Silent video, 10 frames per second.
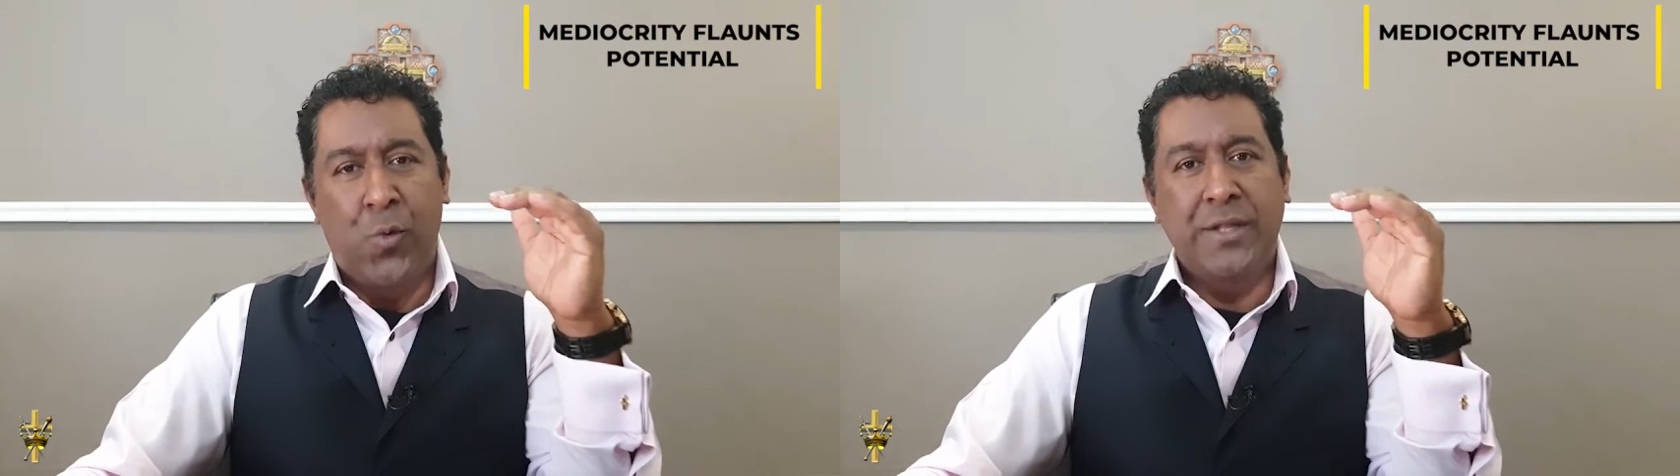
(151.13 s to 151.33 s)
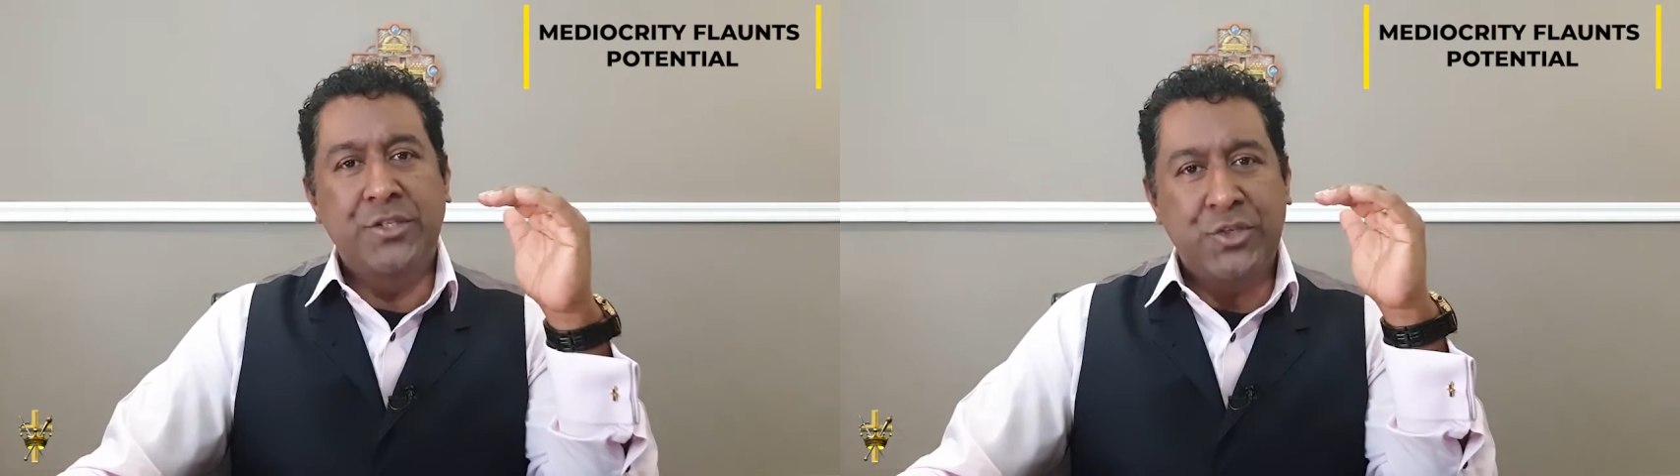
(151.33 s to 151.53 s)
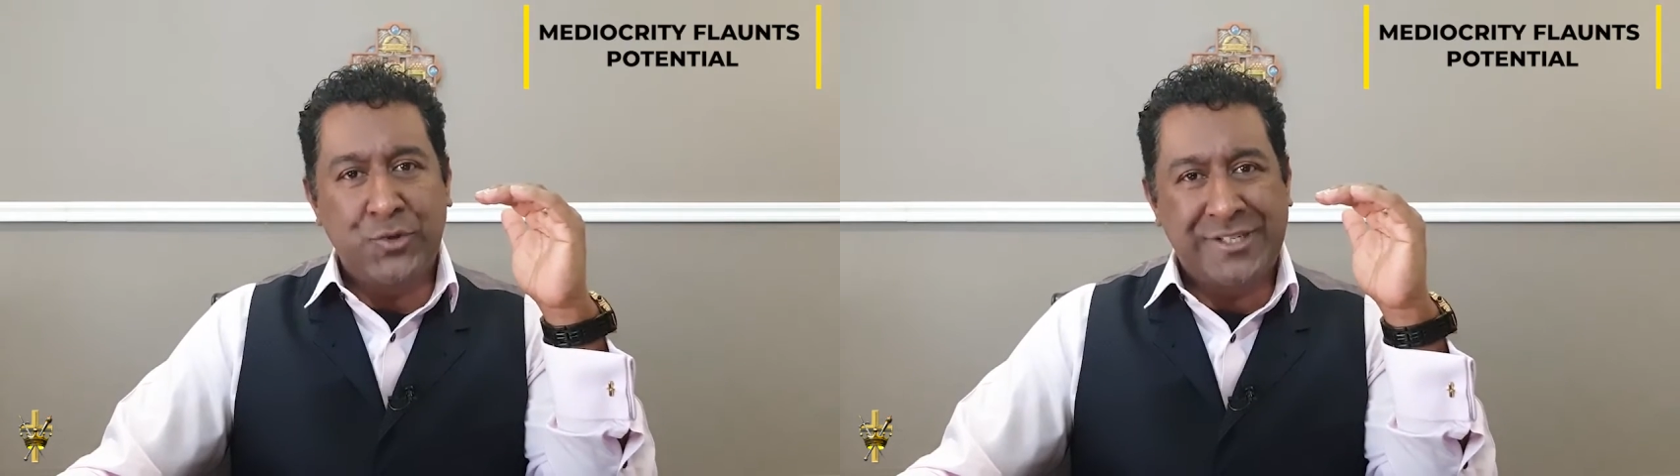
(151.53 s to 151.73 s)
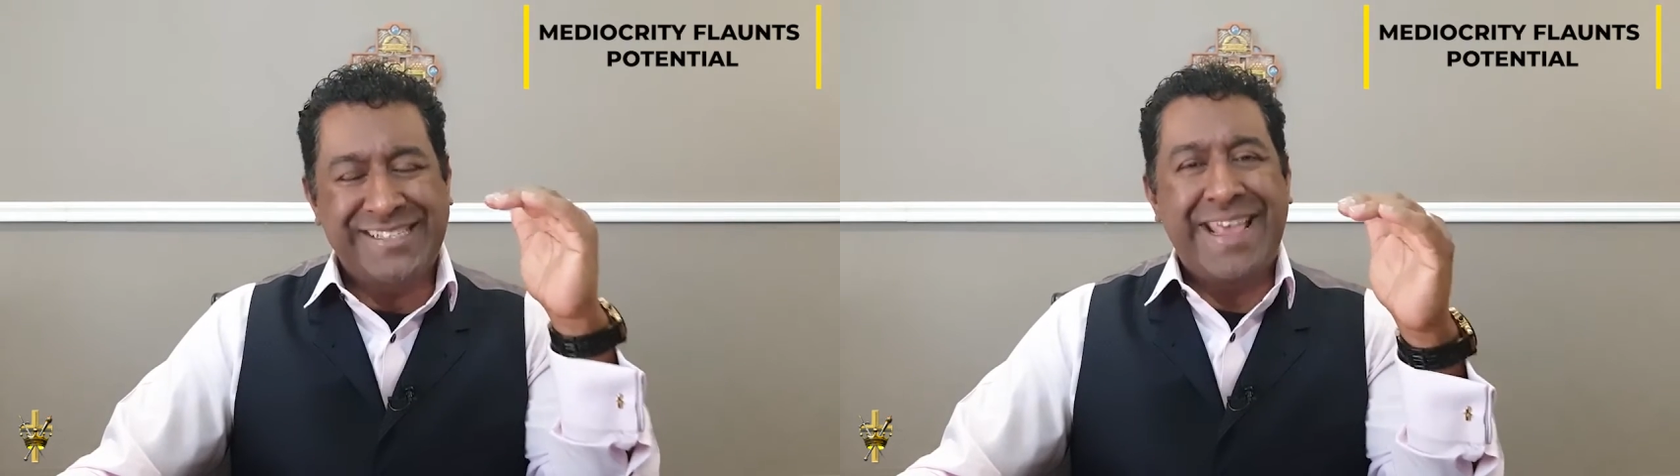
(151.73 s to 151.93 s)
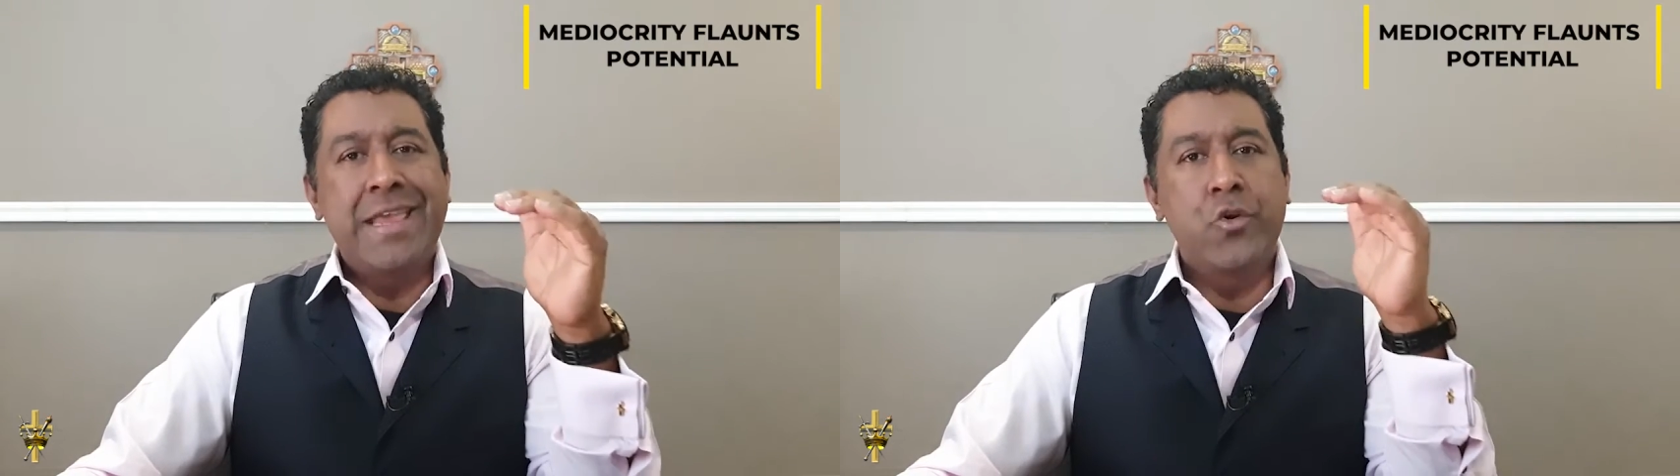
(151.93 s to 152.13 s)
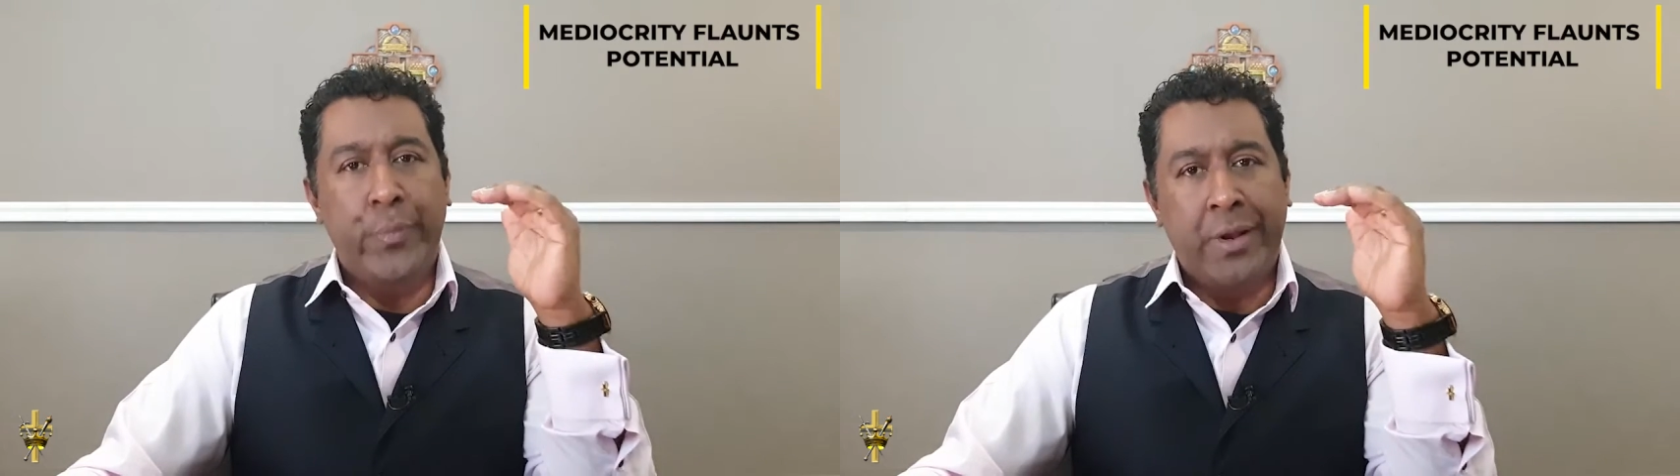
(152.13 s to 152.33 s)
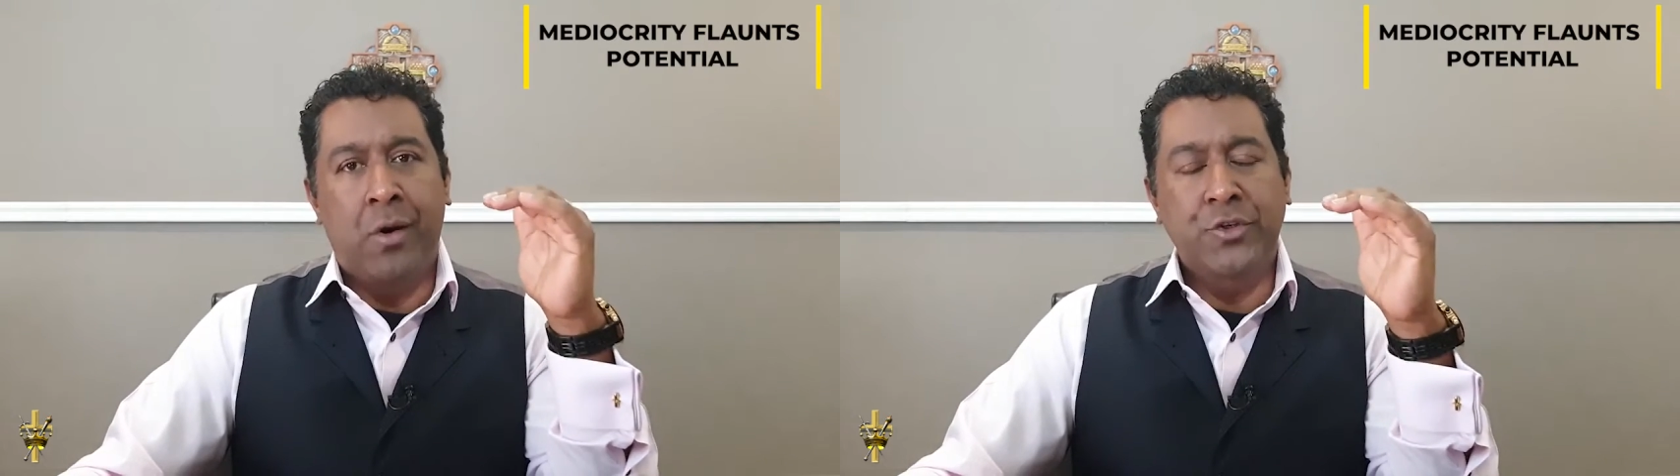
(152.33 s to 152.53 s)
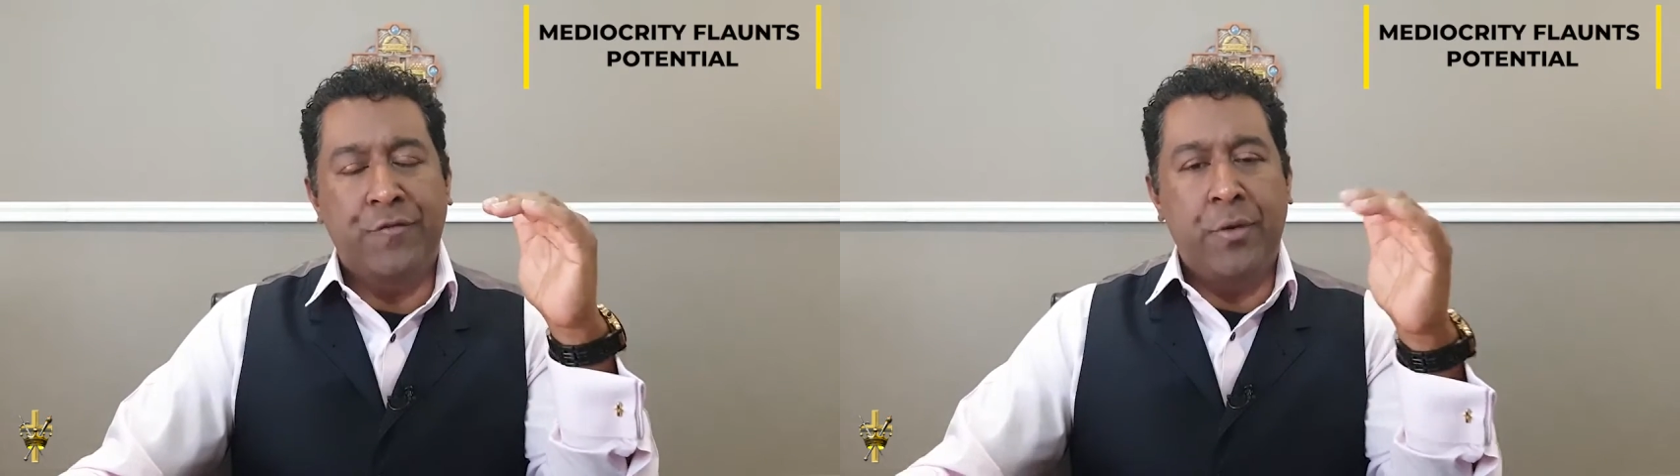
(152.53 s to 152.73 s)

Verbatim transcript: ones you say you belong to.